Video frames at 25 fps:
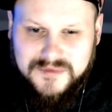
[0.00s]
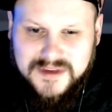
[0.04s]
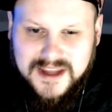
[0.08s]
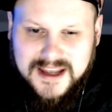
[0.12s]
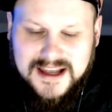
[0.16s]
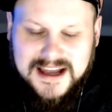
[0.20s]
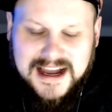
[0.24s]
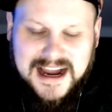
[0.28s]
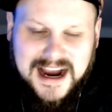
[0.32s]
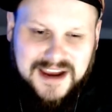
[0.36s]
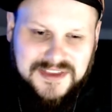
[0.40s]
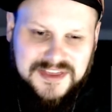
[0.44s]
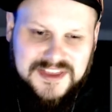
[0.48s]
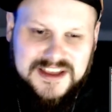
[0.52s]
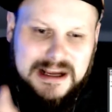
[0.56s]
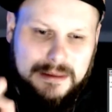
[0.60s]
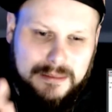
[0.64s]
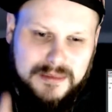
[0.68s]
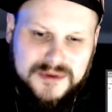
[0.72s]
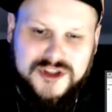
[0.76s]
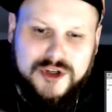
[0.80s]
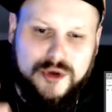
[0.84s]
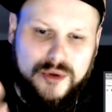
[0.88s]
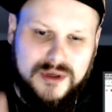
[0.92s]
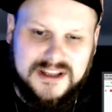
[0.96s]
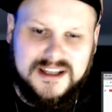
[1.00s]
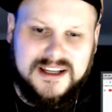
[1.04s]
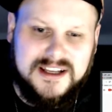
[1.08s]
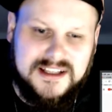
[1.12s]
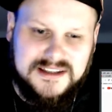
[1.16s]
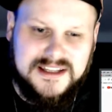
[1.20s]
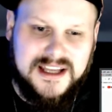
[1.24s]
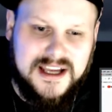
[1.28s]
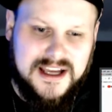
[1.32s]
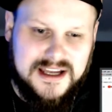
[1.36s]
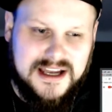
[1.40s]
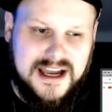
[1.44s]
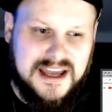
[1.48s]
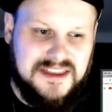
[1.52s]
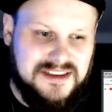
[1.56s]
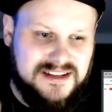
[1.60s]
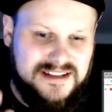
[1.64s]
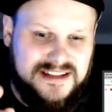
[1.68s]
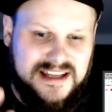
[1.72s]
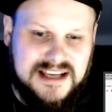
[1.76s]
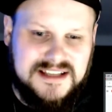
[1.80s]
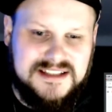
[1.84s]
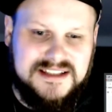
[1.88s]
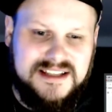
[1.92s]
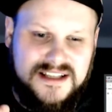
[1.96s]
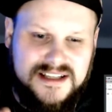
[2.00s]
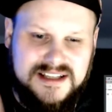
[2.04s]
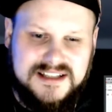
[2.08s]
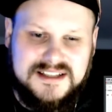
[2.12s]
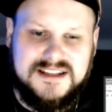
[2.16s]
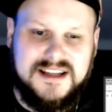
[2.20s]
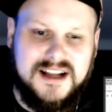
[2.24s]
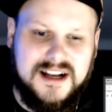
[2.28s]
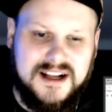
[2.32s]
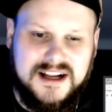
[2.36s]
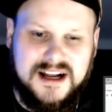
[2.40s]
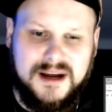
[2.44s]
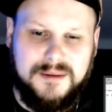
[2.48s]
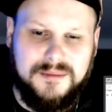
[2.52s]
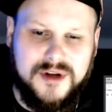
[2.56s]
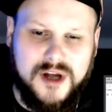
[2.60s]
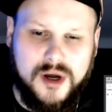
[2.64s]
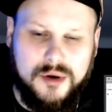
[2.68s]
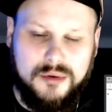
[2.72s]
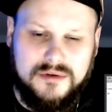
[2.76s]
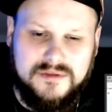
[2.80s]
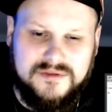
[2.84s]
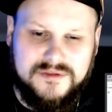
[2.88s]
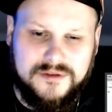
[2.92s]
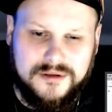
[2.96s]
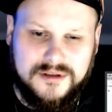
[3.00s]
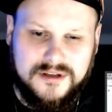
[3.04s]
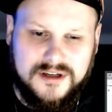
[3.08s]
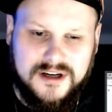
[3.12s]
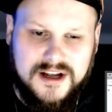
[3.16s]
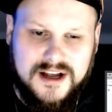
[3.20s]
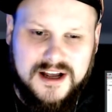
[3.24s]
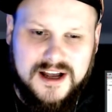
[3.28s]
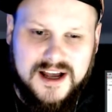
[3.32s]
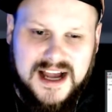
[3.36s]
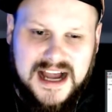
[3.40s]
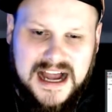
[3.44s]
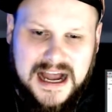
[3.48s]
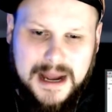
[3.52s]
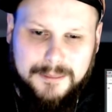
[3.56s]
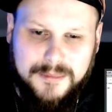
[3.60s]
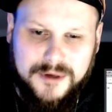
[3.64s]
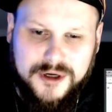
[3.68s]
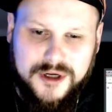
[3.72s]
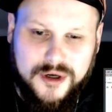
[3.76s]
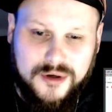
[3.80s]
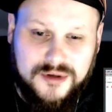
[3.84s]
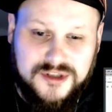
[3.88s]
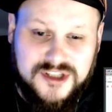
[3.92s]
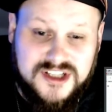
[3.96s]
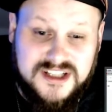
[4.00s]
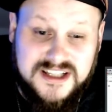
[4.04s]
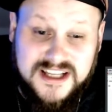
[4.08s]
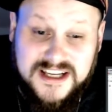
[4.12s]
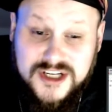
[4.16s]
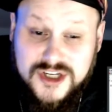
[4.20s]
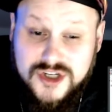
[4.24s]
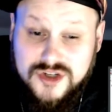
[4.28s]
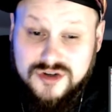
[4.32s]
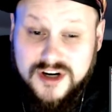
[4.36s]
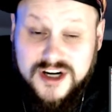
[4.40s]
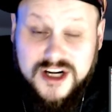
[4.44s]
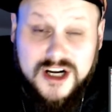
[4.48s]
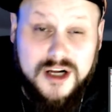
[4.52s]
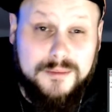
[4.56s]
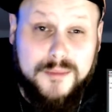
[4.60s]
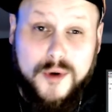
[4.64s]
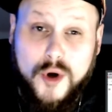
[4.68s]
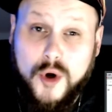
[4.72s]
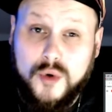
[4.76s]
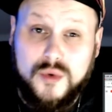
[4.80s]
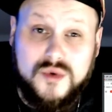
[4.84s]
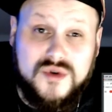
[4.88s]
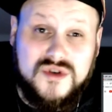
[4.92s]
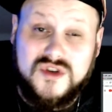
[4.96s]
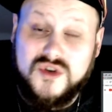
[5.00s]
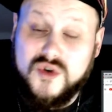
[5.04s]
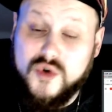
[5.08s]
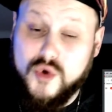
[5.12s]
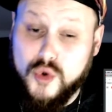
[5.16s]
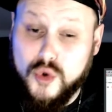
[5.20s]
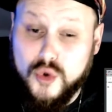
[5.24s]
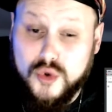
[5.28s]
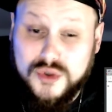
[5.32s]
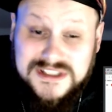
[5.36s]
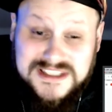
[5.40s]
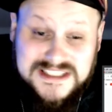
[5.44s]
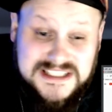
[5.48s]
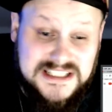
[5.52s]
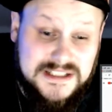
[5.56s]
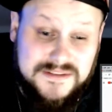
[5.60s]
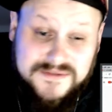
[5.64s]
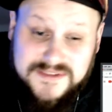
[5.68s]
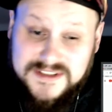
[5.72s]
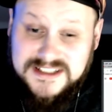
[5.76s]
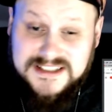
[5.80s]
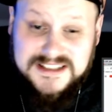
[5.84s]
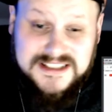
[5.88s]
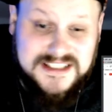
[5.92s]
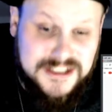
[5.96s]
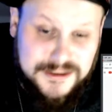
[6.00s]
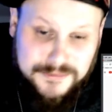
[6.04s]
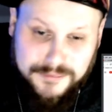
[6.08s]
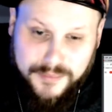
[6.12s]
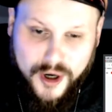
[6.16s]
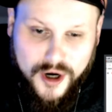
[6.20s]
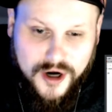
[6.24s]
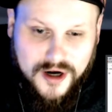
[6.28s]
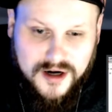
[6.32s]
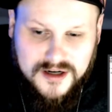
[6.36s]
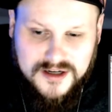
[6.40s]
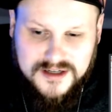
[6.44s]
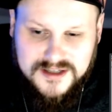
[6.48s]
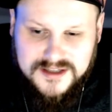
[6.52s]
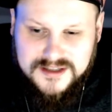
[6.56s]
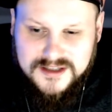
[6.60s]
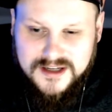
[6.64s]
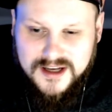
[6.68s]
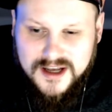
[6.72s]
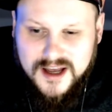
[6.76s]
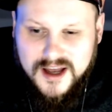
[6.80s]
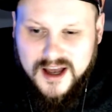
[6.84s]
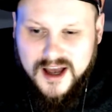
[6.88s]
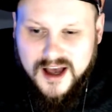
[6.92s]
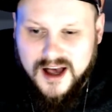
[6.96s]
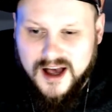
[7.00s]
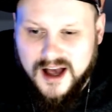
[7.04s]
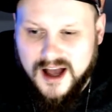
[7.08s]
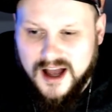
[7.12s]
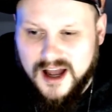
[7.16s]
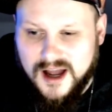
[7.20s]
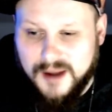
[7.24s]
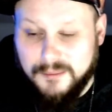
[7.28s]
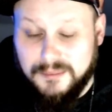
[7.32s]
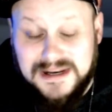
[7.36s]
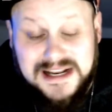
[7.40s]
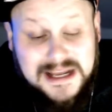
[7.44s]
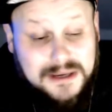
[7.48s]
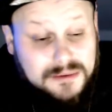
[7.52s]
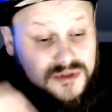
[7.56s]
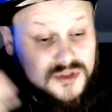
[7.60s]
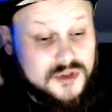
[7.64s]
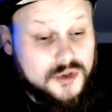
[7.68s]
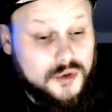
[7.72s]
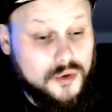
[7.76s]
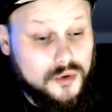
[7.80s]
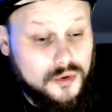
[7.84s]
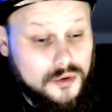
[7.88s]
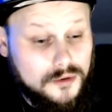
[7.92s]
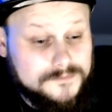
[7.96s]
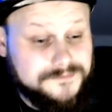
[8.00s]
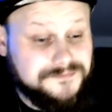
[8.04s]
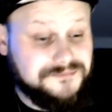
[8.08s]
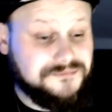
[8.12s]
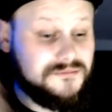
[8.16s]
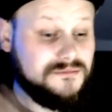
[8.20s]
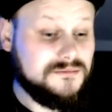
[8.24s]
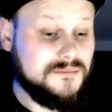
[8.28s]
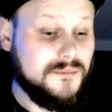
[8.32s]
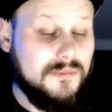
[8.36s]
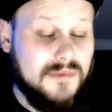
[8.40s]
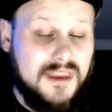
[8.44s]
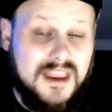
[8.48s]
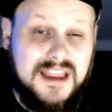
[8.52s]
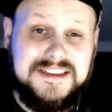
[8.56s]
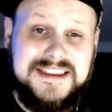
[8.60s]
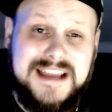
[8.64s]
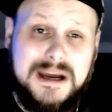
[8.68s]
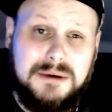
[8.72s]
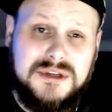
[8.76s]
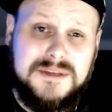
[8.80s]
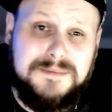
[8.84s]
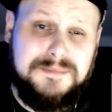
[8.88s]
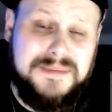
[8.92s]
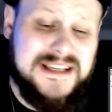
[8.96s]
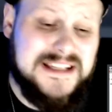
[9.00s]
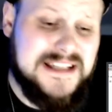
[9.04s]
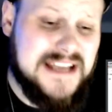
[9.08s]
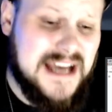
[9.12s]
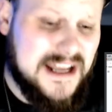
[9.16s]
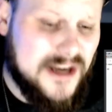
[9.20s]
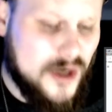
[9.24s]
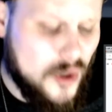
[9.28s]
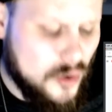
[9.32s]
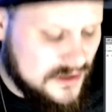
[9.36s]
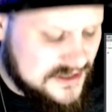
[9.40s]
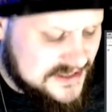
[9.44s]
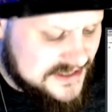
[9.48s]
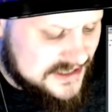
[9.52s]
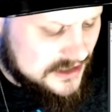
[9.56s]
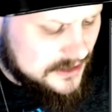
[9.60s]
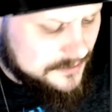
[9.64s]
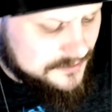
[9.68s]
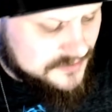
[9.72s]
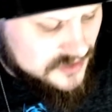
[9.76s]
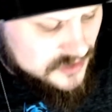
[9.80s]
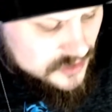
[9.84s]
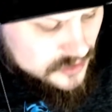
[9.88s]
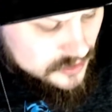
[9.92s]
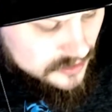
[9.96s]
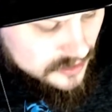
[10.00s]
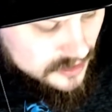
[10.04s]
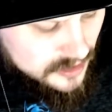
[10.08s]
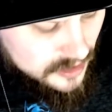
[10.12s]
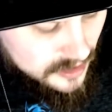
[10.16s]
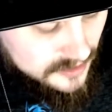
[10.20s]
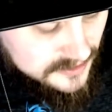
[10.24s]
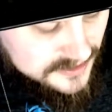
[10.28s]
I think I'm gonna do it like that. I think that's the aesthetic I'm going for. I'm gonna go just, like, straight up old school DVD bars. But that was cool. That was PdotO. Let's hit up the scorecard.